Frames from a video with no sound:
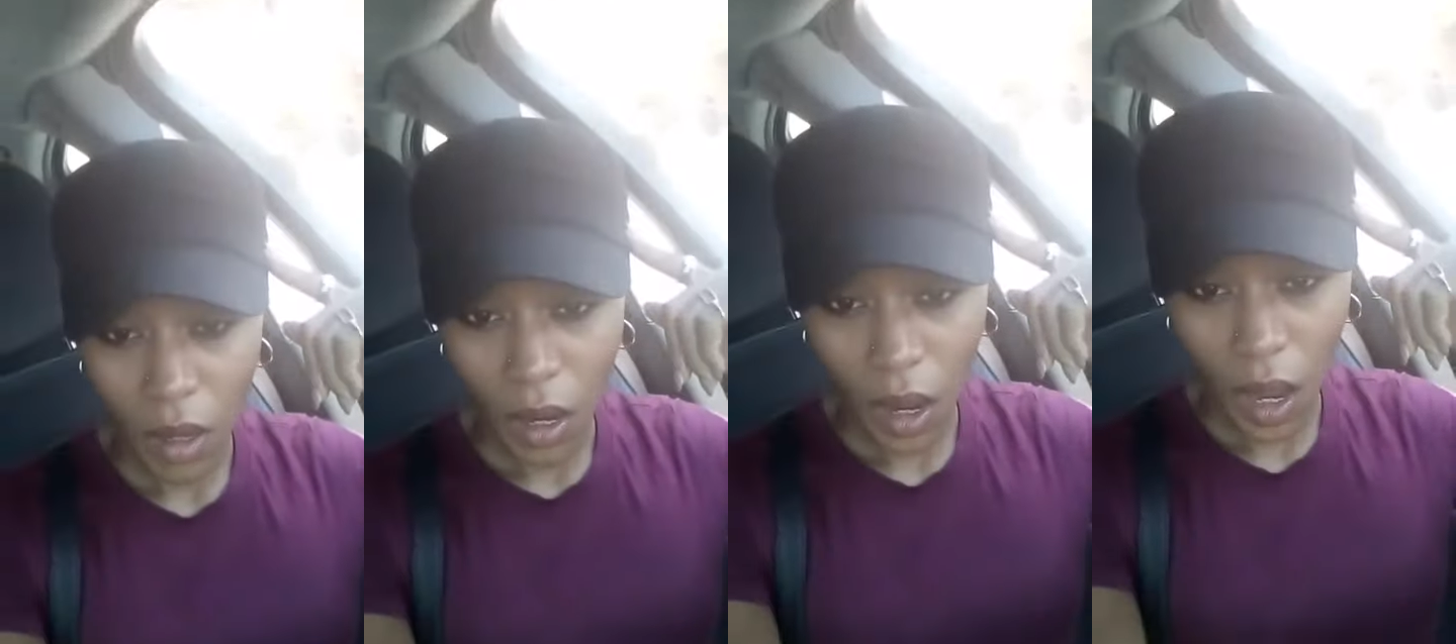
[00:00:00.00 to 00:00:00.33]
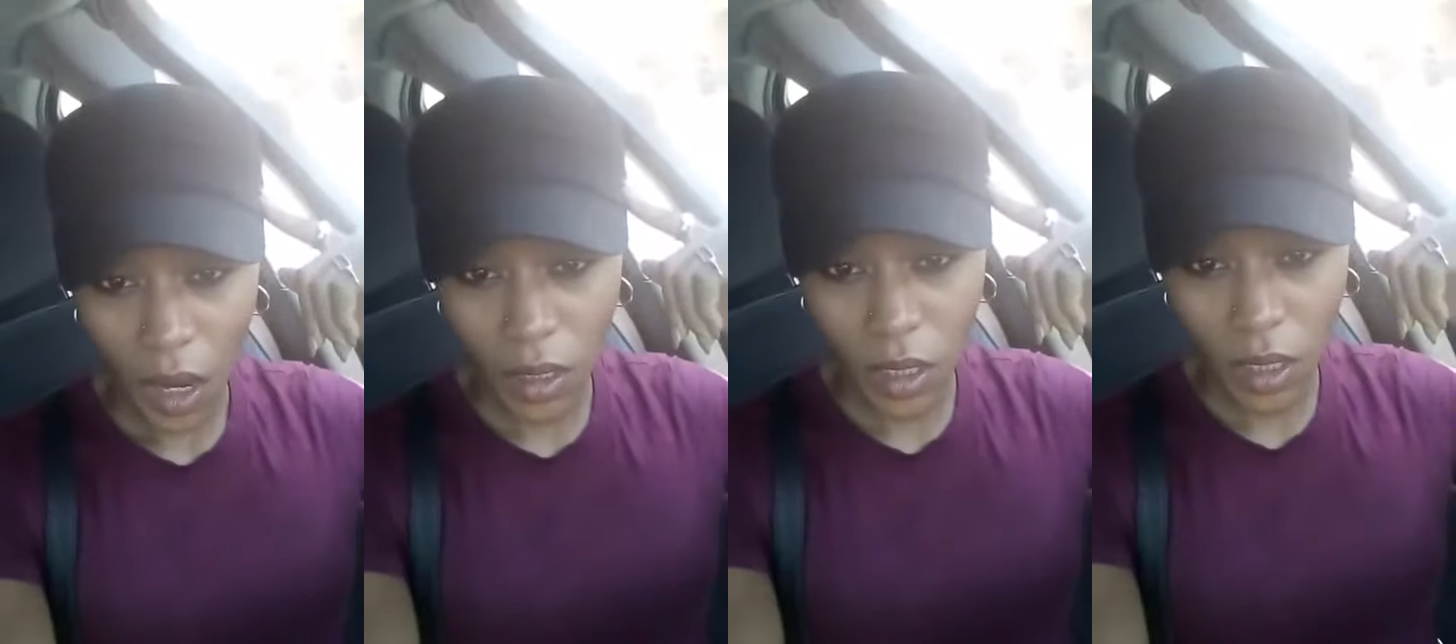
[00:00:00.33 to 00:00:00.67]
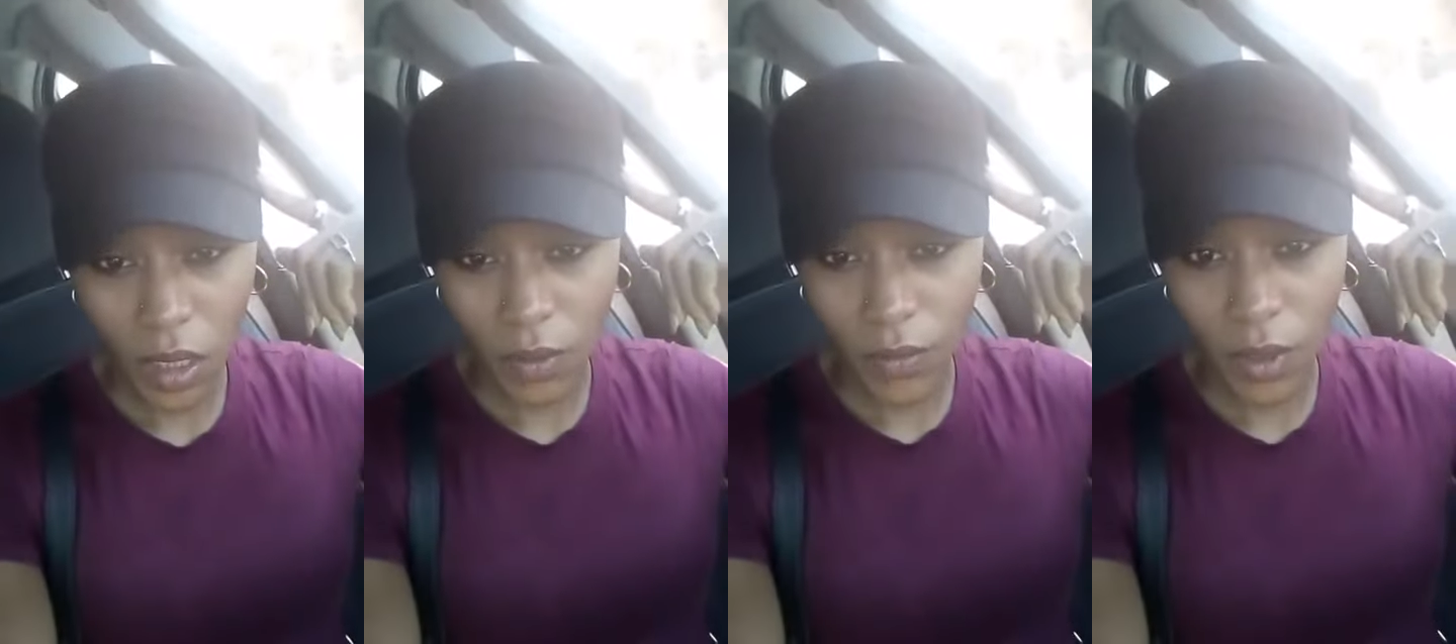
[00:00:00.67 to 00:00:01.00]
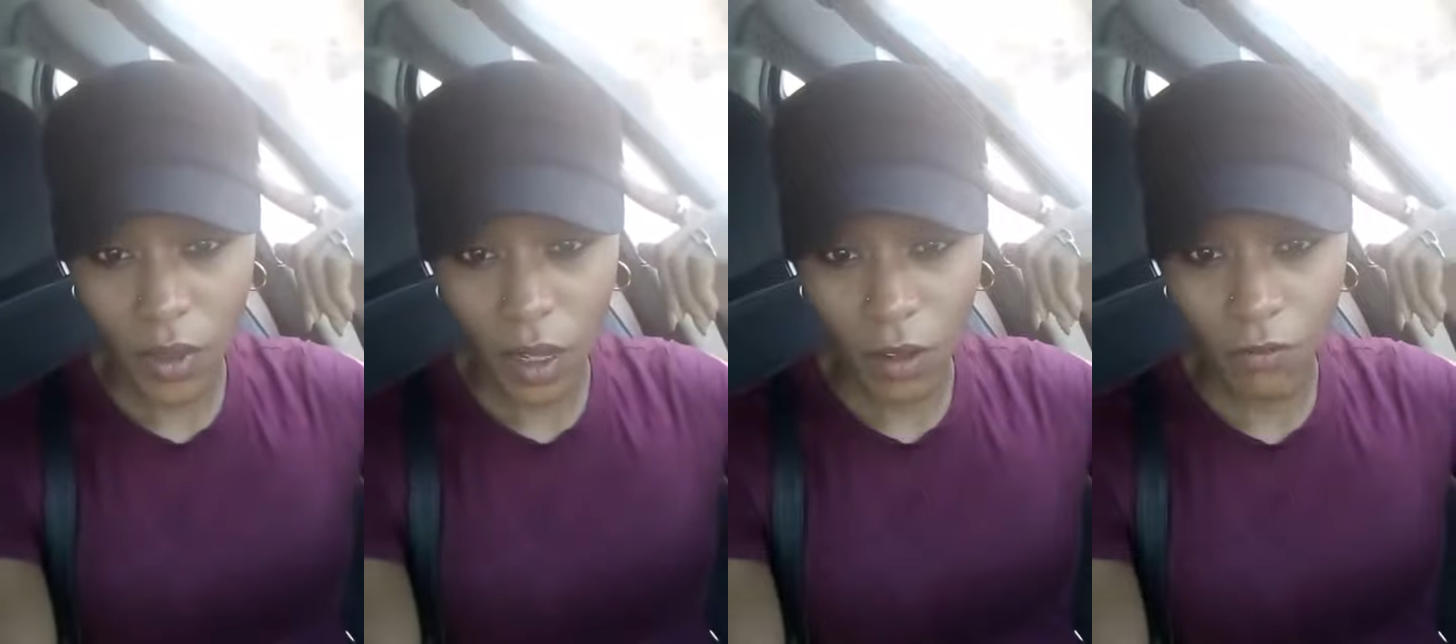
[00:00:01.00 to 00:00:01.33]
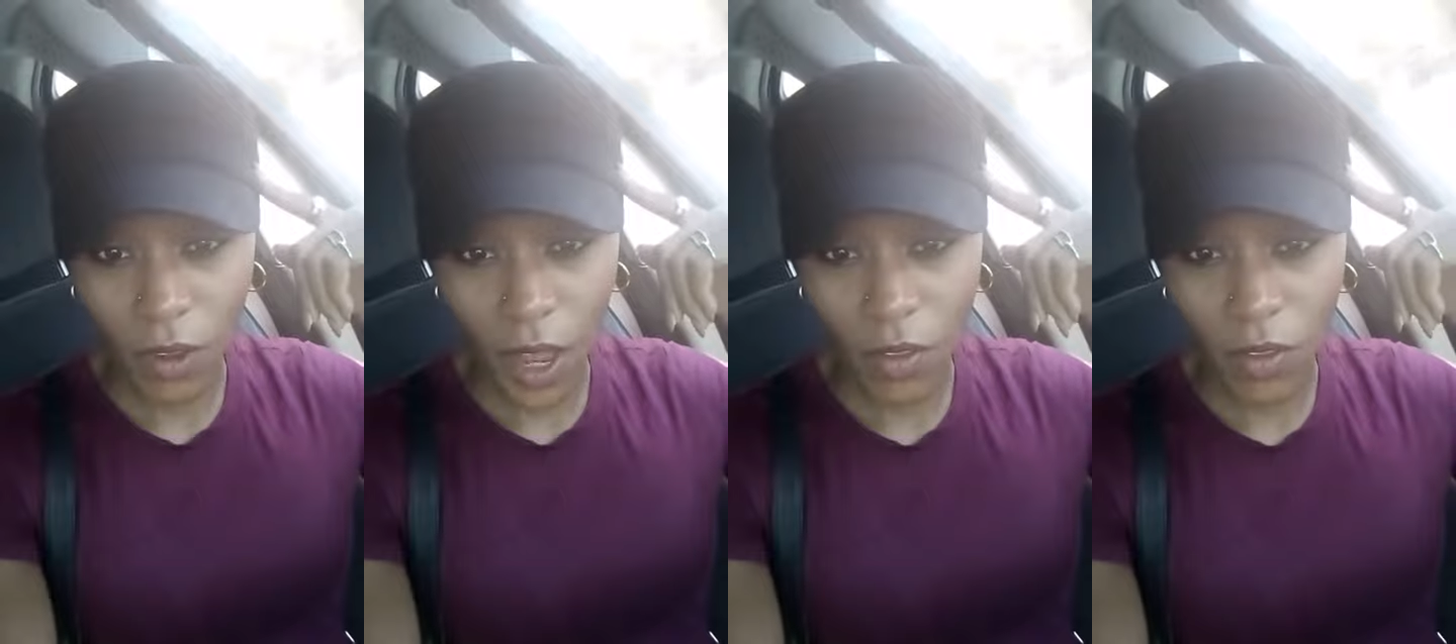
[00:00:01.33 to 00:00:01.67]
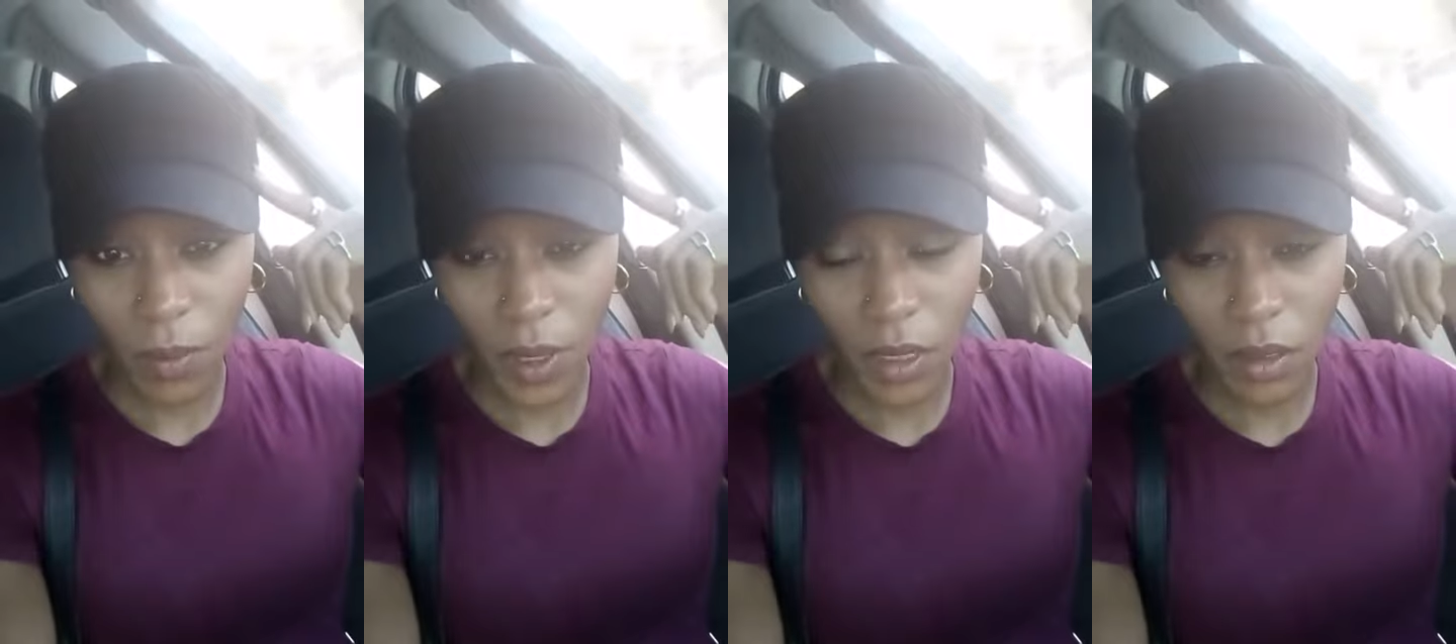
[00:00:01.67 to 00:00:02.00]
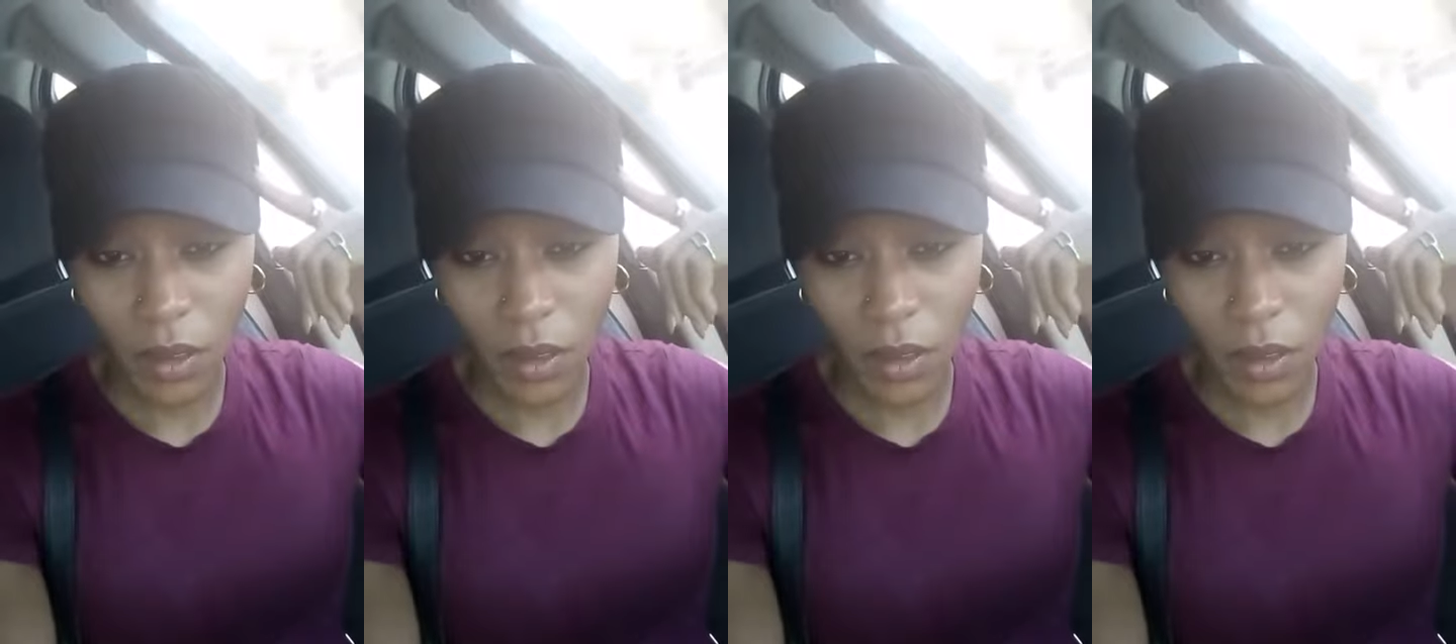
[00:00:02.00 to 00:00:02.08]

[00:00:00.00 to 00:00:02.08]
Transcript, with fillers: I can't even like fathom it.